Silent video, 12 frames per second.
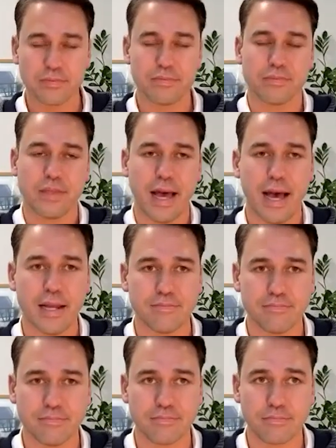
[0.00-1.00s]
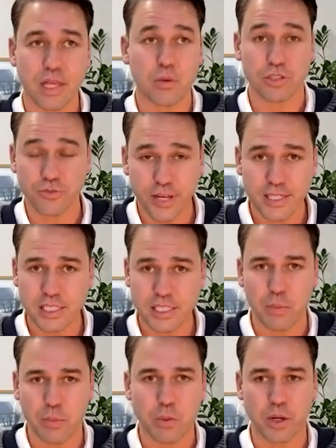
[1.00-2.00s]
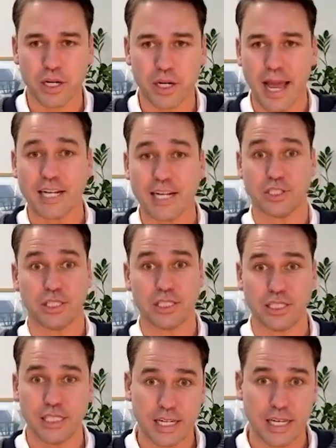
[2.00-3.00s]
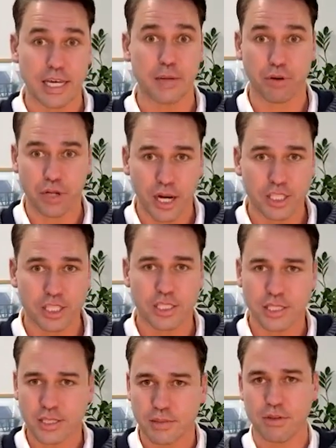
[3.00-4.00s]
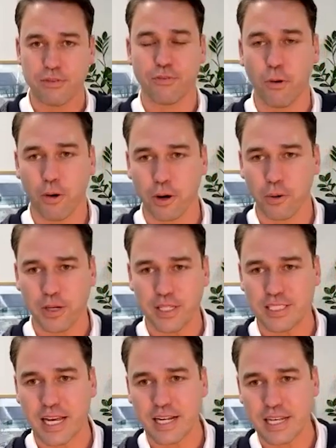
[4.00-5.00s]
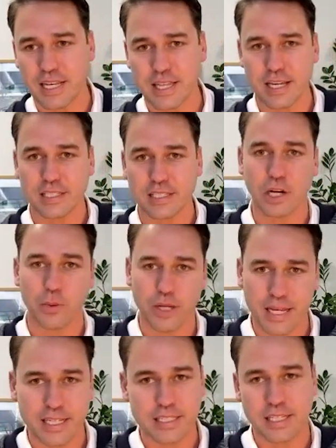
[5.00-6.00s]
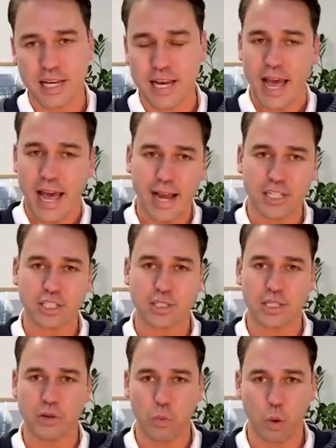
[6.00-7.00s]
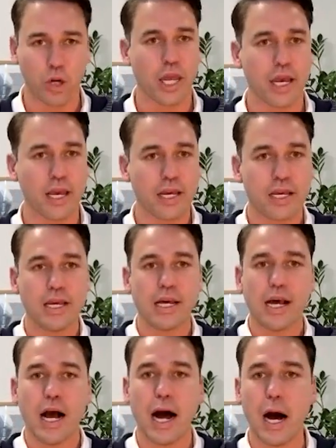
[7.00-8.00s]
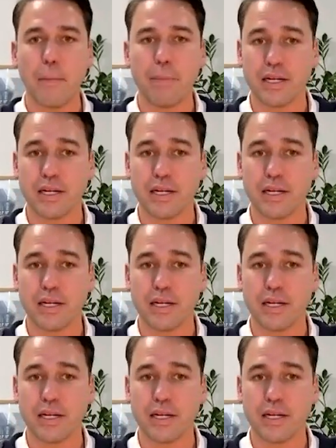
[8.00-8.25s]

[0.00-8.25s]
that it was fixed, but we wanted to actually see it in production before we said anything. So it is actually working. But